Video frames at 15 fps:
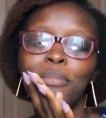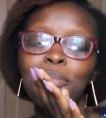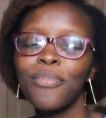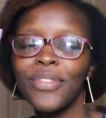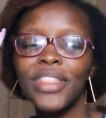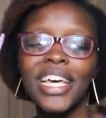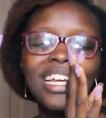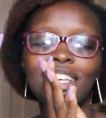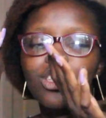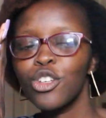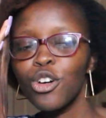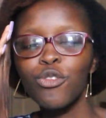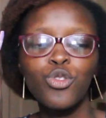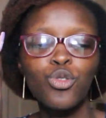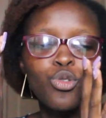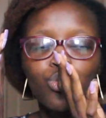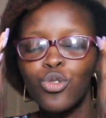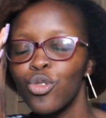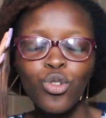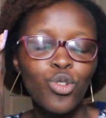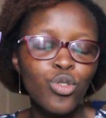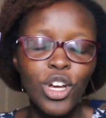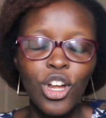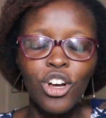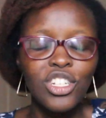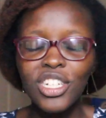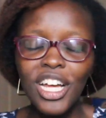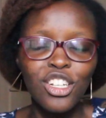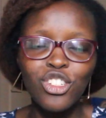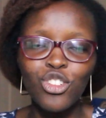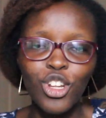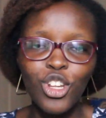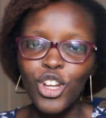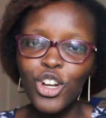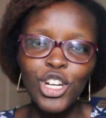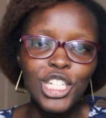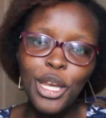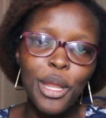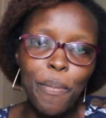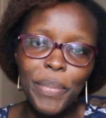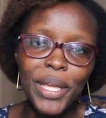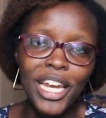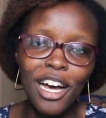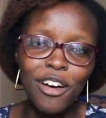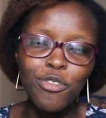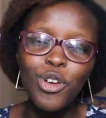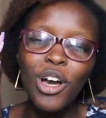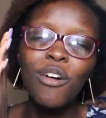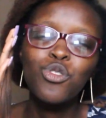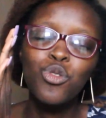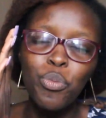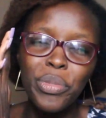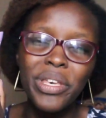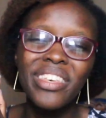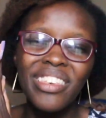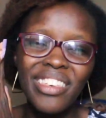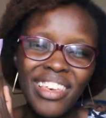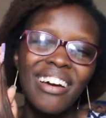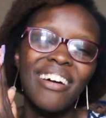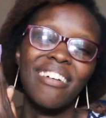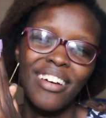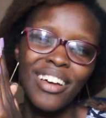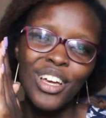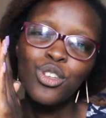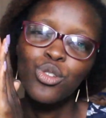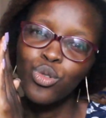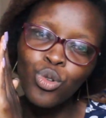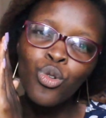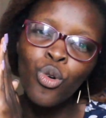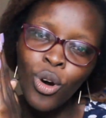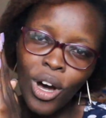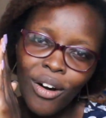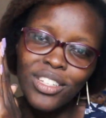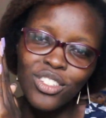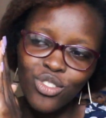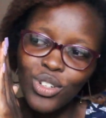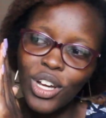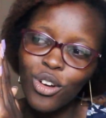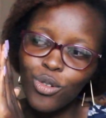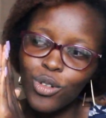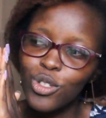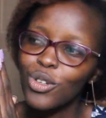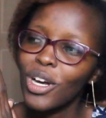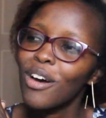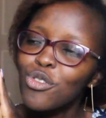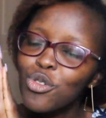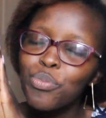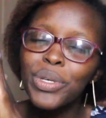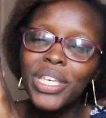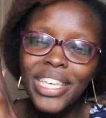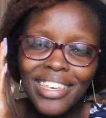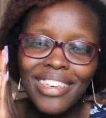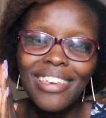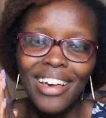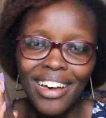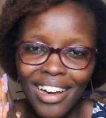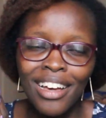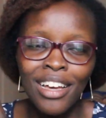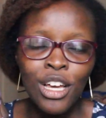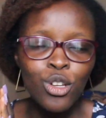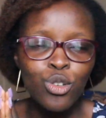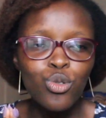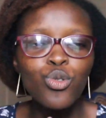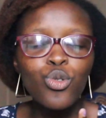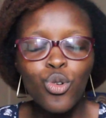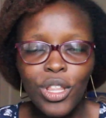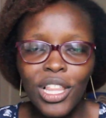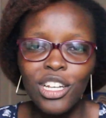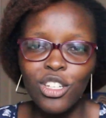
the rest of you, you're not natural, you're not deep enough, you have to be here to know our struggles. You have to be here to know that